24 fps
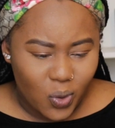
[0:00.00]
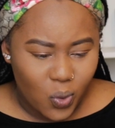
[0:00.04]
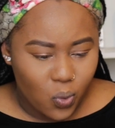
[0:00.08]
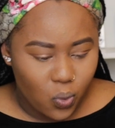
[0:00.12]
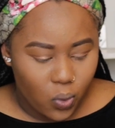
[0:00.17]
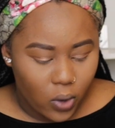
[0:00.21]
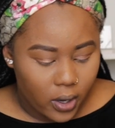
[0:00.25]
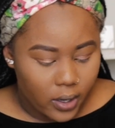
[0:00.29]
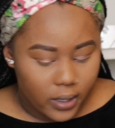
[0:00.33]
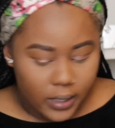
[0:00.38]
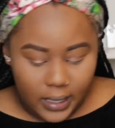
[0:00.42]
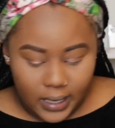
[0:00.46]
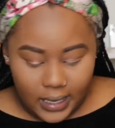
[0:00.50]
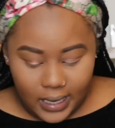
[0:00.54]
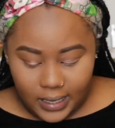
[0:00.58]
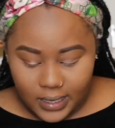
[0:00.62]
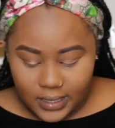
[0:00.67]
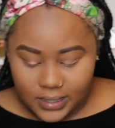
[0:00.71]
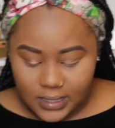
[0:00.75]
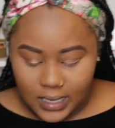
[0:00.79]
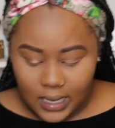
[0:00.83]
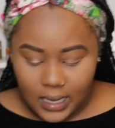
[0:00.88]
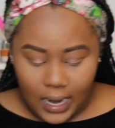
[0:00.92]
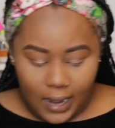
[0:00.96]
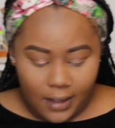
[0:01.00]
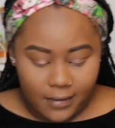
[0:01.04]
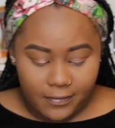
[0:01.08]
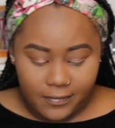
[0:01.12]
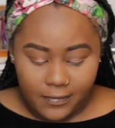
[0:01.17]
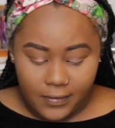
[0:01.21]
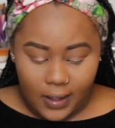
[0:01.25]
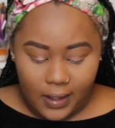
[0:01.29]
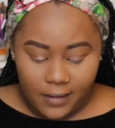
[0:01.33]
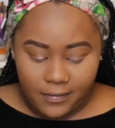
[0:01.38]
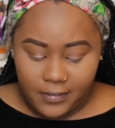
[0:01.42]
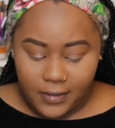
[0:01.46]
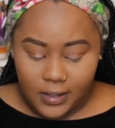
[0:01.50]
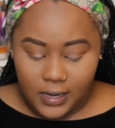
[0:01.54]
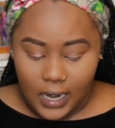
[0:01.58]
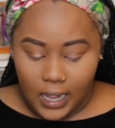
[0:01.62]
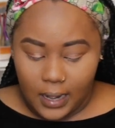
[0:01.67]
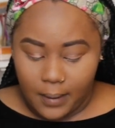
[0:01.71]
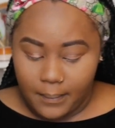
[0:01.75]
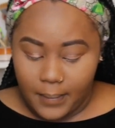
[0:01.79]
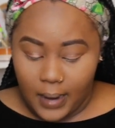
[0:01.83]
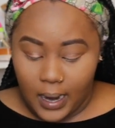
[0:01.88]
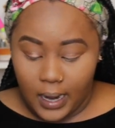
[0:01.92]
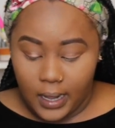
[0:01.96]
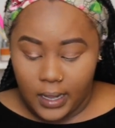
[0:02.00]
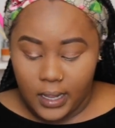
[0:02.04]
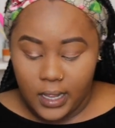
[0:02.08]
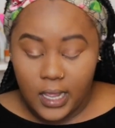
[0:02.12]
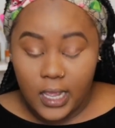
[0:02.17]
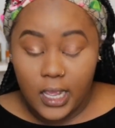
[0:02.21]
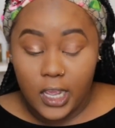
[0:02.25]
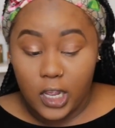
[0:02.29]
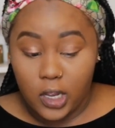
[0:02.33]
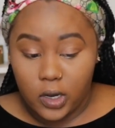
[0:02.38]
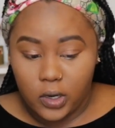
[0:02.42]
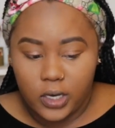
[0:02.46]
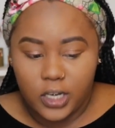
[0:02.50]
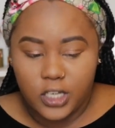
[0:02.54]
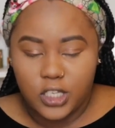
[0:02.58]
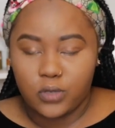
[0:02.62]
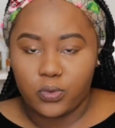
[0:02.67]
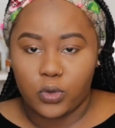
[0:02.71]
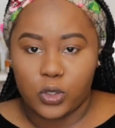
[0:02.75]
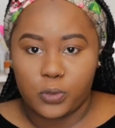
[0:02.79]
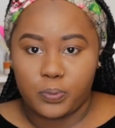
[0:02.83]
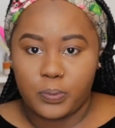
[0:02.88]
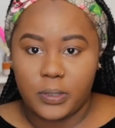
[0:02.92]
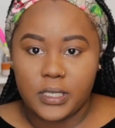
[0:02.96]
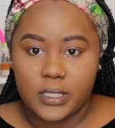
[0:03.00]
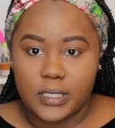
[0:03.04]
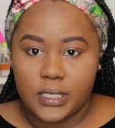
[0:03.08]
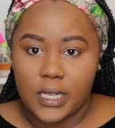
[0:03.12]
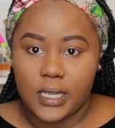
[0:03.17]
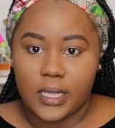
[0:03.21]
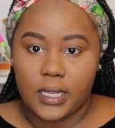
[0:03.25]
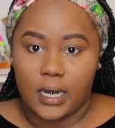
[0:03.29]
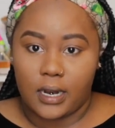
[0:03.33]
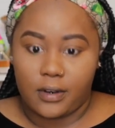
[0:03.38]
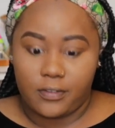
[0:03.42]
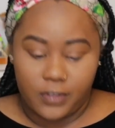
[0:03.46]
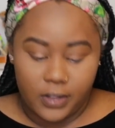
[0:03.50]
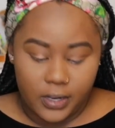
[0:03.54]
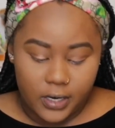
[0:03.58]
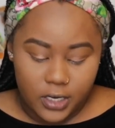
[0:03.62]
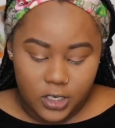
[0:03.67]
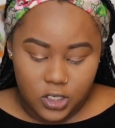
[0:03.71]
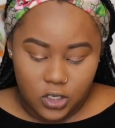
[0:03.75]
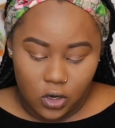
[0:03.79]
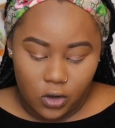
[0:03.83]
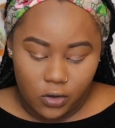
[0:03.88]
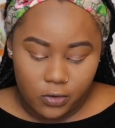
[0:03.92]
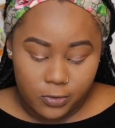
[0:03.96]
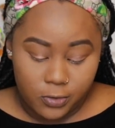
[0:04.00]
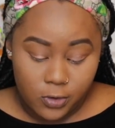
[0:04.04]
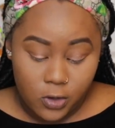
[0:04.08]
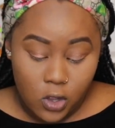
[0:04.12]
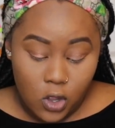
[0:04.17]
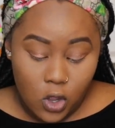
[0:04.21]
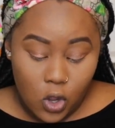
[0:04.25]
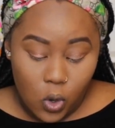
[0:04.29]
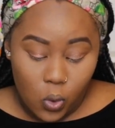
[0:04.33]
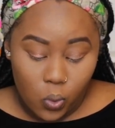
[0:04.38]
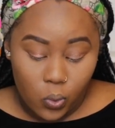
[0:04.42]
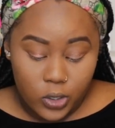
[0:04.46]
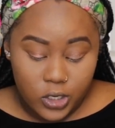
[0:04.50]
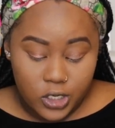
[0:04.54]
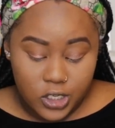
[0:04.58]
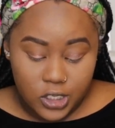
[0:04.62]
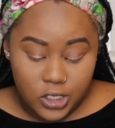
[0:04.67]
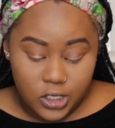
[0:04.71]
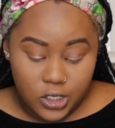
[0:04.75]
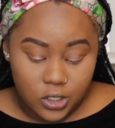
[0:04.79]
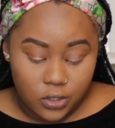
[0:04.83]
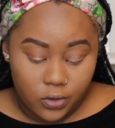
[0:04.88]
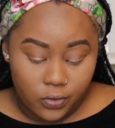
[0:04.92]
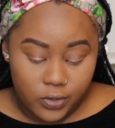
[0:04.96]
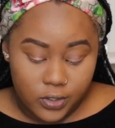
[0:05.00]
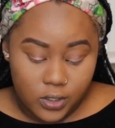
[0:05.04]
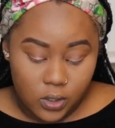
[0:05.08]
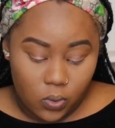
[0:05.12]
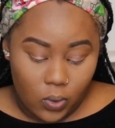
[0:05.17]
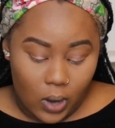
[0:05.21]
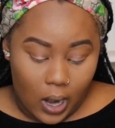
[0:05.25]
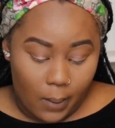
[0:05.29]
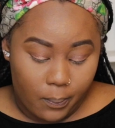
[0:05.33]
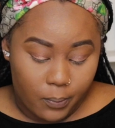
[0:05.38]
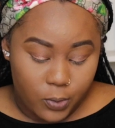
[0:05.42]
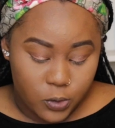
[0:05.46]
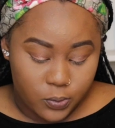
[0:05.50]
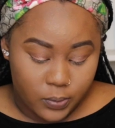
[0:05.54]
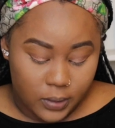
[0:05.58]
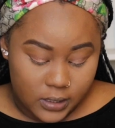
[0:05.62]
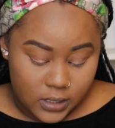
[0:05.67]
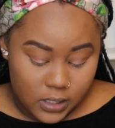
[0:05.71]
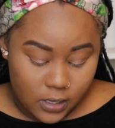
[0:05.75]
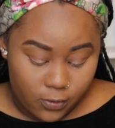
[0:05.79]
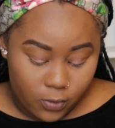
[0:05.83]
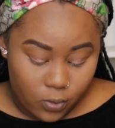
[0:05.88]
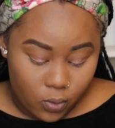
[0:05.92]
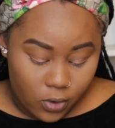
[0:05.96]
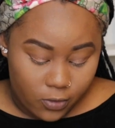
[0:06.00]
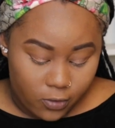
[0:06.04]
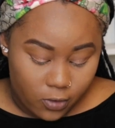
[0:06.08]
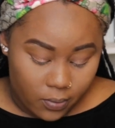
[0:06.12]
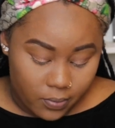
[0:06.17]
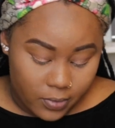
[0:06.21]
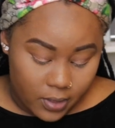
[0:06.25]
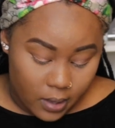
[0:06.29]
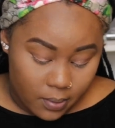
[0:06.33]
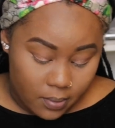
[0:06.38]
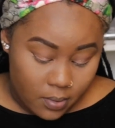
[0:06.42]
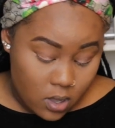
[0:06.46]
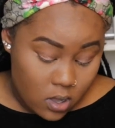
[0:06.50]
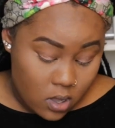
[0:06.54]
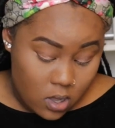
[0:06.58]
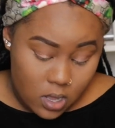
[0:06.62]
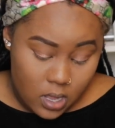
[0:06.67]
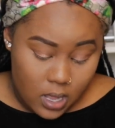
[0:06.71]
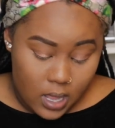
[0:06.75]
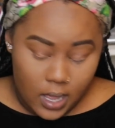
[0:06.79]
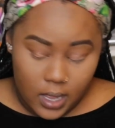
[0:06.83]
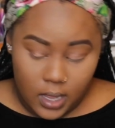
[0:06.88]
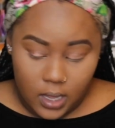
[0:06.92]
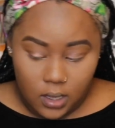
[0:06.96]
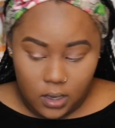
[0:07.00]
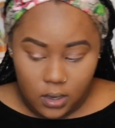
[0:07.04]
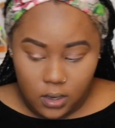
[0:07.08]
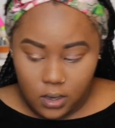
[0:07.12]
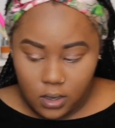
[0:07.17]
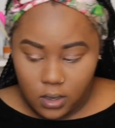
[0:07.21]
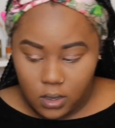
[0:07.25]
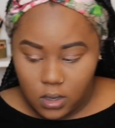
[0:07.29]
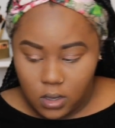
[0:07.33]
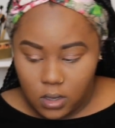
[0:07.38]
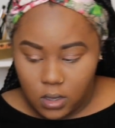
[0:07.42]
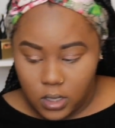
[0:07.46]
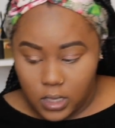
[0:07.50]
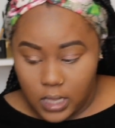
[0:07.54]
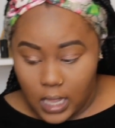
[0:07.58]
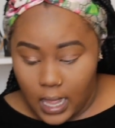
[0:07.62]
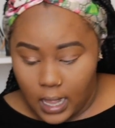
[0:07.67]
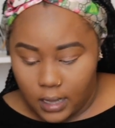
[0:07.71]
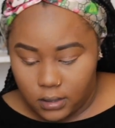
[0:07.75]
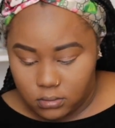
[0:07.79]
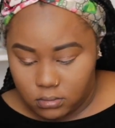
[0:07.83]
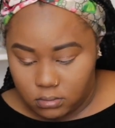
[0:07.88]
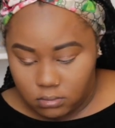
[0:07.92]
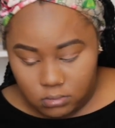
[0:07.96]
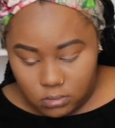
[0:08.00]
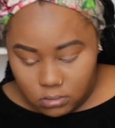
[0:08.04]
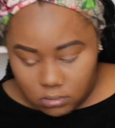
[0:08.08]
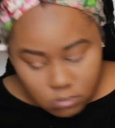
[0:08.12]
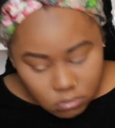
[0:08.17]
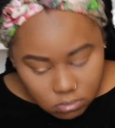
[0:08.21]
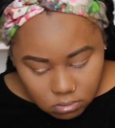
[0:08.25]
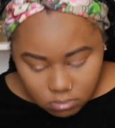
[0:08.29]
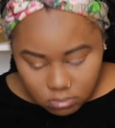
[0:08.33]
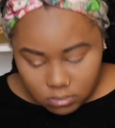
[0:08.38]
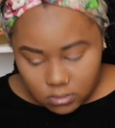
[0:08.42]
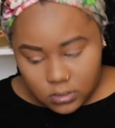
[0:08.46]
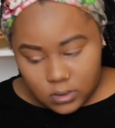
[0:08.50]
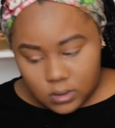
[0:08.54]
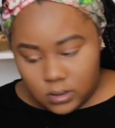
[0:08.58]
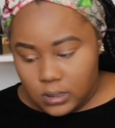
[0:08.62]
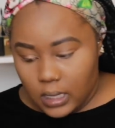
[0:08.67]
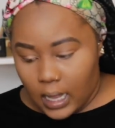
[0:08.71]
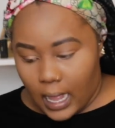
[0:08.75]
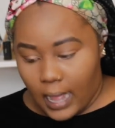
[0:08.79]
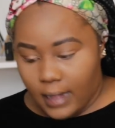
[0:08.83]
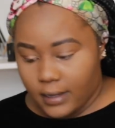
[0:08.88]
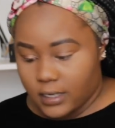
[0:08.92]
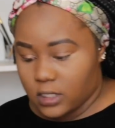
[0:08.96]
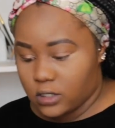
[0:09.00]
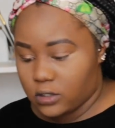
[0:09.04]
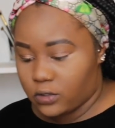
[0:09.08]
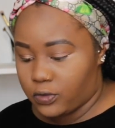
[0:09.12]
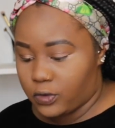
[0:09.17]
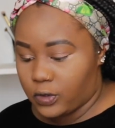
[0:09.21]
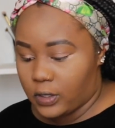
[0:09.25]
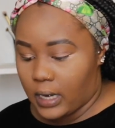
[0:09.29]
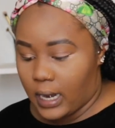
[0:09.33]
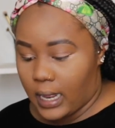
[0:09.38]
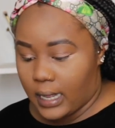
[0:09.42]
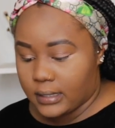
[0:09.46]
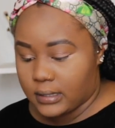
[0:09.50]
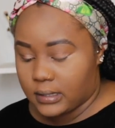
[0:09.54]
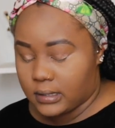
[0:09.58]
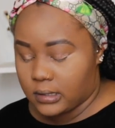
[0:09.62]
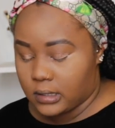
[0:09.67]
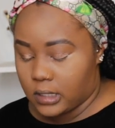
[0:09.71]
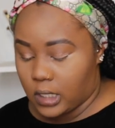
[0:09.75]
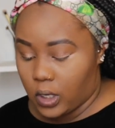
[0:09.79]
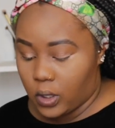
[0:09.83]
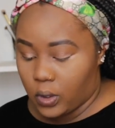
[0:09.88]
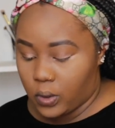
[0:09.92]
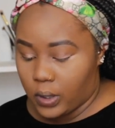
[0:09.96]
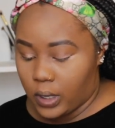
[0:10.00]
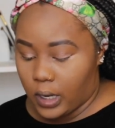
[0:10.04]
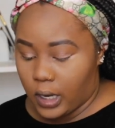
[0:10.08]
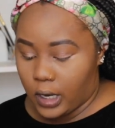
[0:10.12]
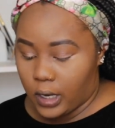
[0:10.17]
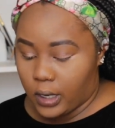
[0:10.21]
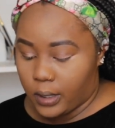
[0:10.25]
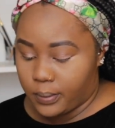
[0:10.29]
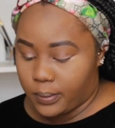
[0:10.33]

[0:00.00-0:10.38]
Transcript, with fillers: weren't. And I decided, I felt like my energy was being taken advantage of, which is the reason why I pushed myself away from them. And yeah, I just feel as though